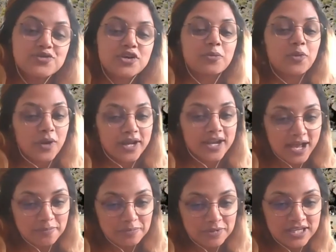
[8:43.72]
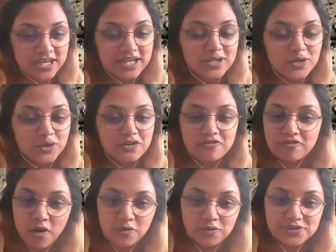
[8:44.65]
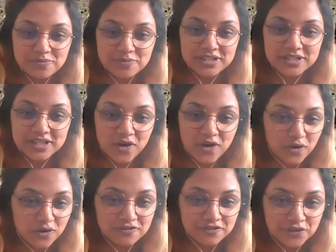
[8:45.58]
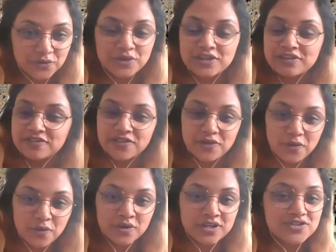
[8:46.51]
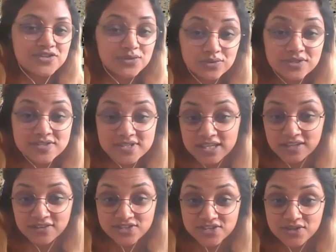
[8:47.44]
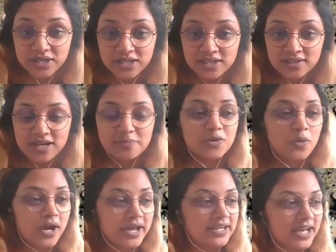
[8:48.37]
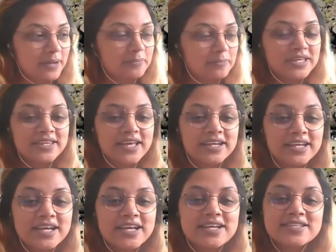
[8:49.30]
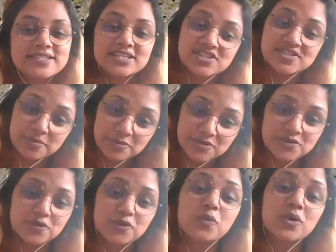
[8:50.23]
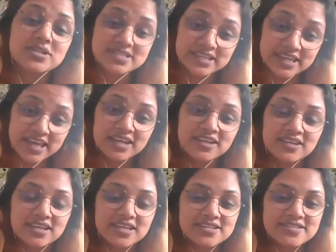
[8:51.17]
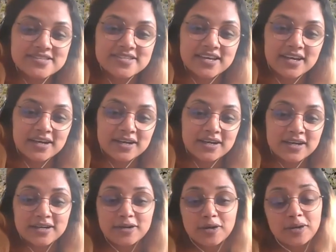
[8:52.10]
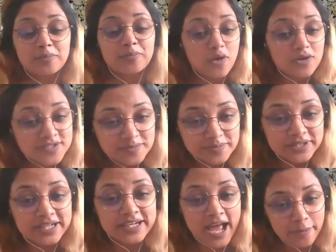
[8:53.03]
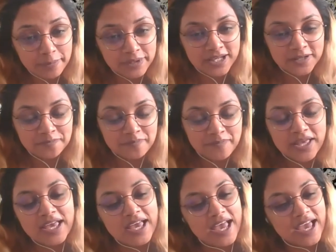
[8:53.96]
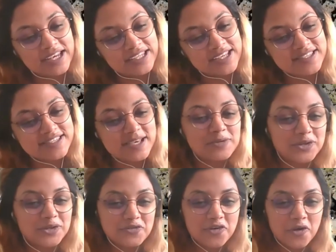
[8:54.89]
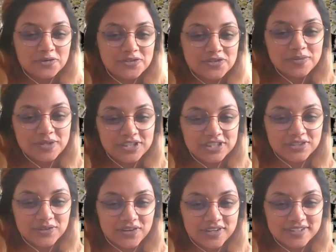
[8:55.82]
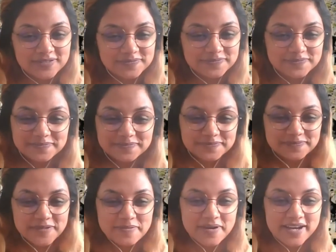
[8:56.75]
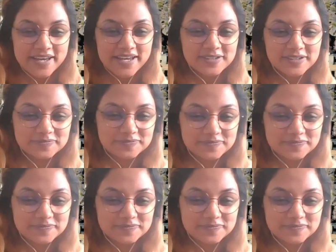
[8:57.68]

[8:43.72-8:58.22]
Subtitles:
So I'm quite happy and looking forward to meeting all of you, even though it is through this screen. I'm quite happy that such a summer school once again is a possible and happening. And yes, I'm looking forward to meeting you all. Bye-bye.